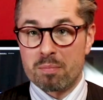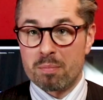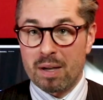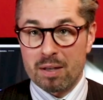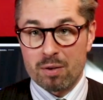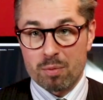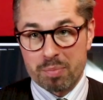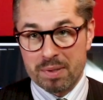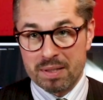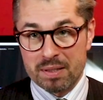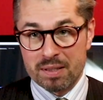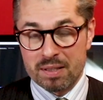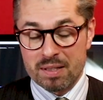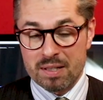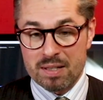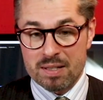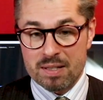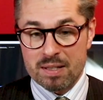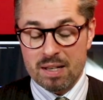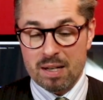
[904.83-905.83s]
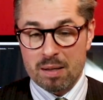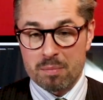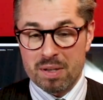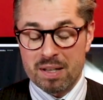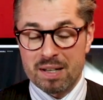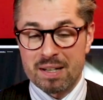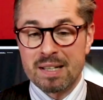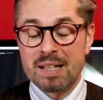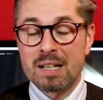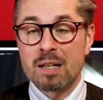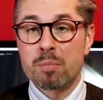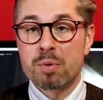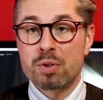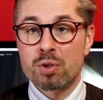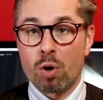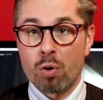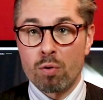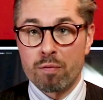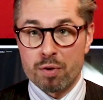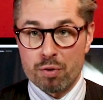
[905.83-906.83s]
my opinion is a little bit
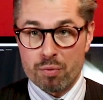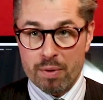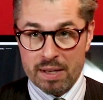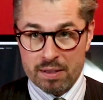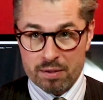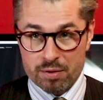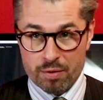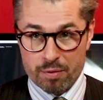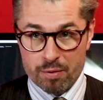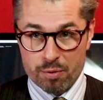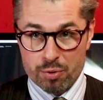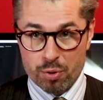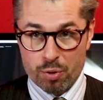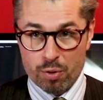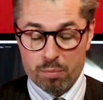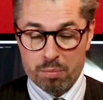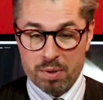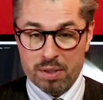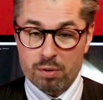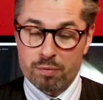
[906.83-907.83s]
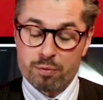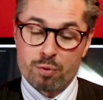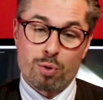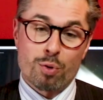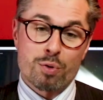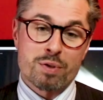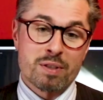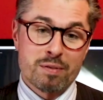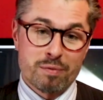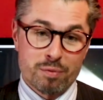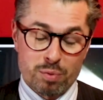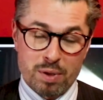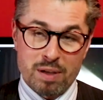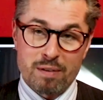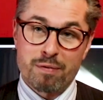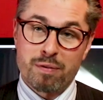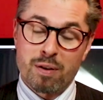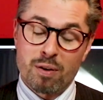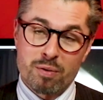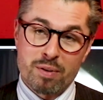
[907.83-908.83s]
overrated, the term, but of course if you
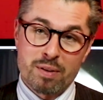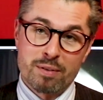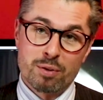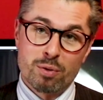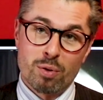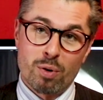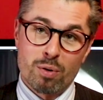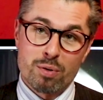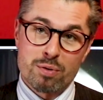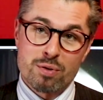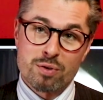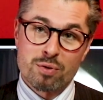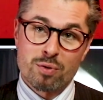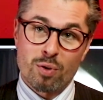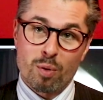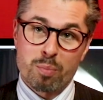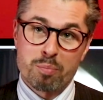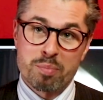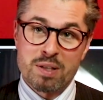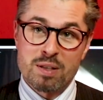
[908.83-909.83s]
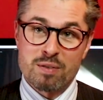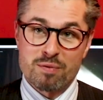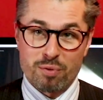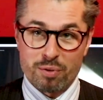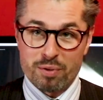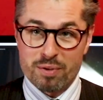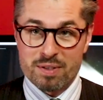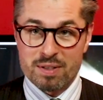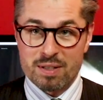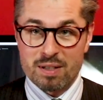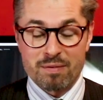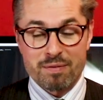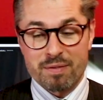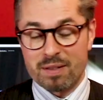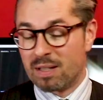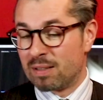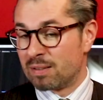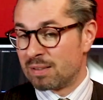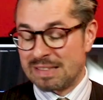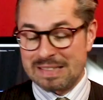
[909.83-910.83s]
have found a new old stock piece for yourself,
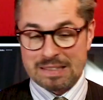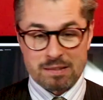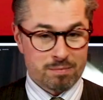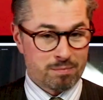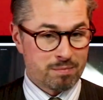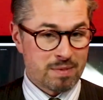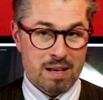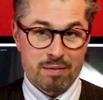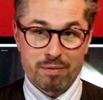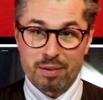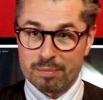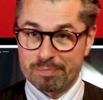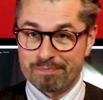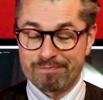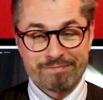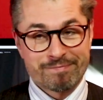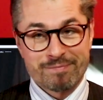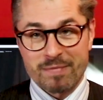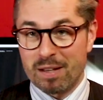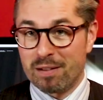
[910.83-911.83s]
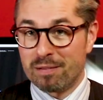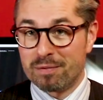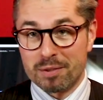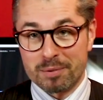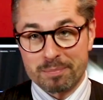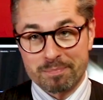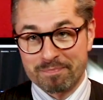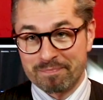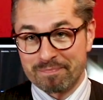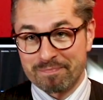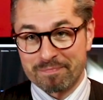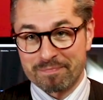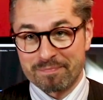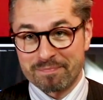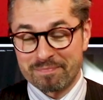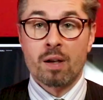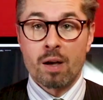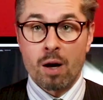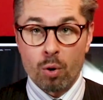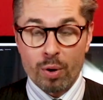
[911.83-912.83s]
then heaven.
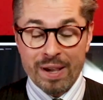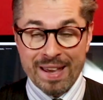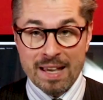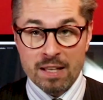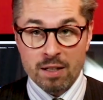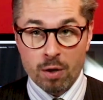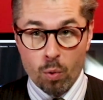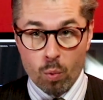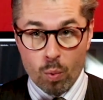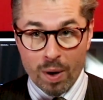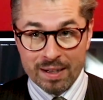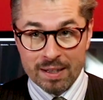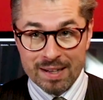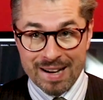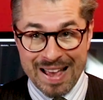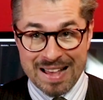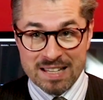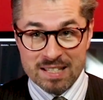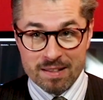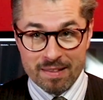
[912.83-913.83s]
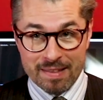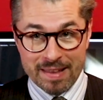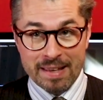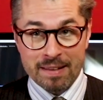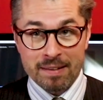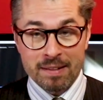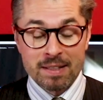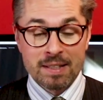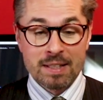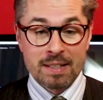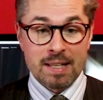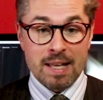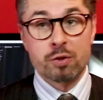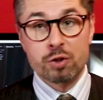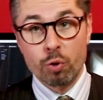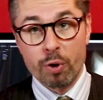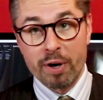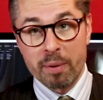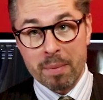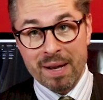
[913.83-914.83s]
Okay, and now one last thing.
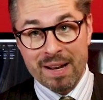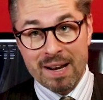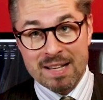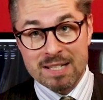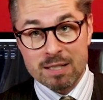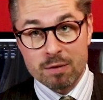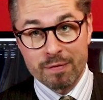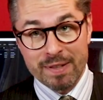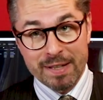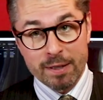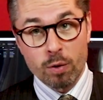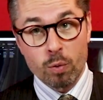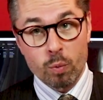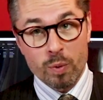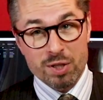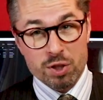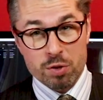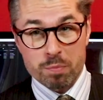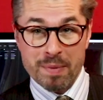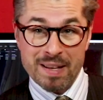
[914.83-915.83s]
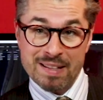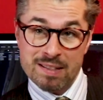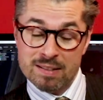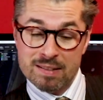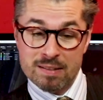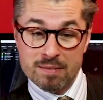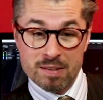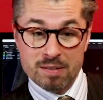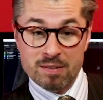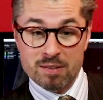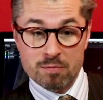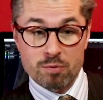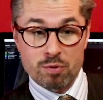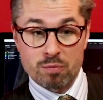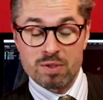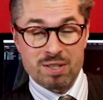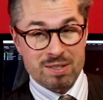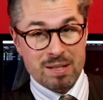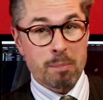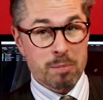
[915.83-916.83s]
During my last video, which made
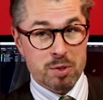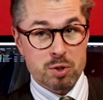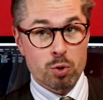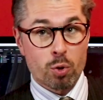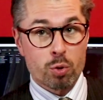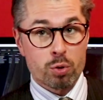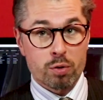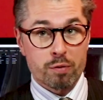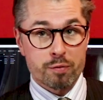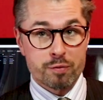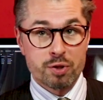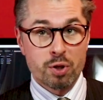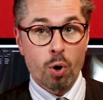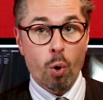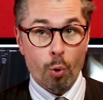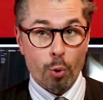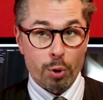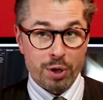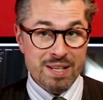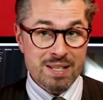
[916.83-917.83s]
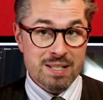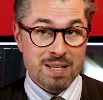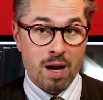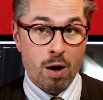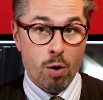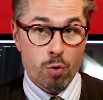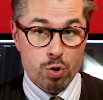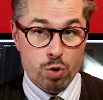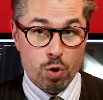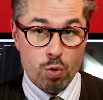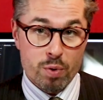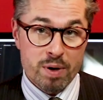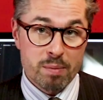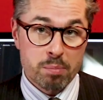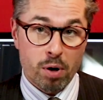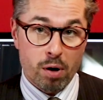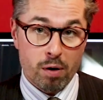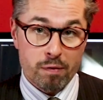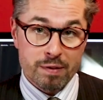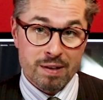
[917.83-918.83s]
some sort of noise, how to
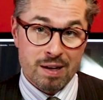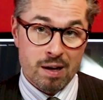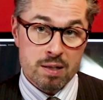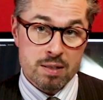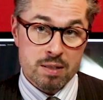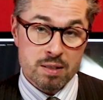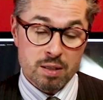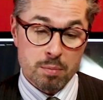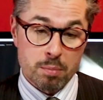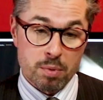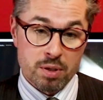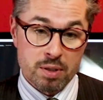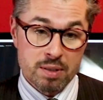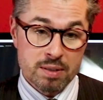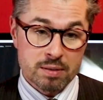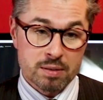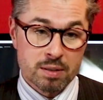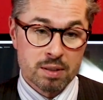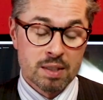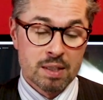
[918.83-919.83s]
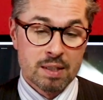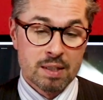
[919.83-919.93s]
rip off customers,